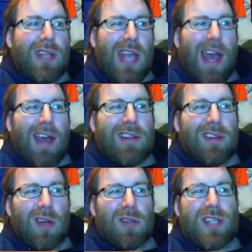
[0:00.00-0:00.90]
yeah,
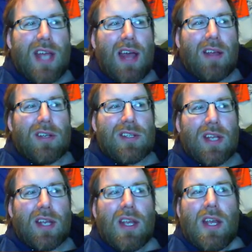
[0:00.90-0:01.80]
low salaries,
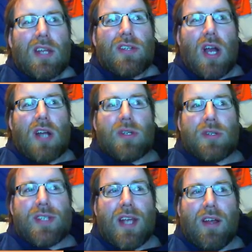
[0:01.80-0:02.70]
like John
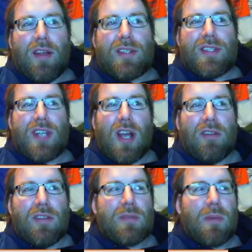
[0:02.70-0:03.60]
Joe
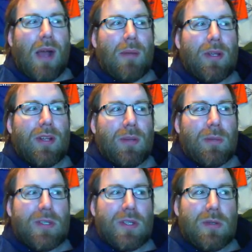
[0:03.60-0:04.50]
Shelby's probably a little
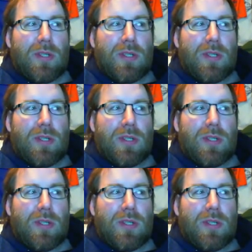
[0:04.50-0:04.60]
bit too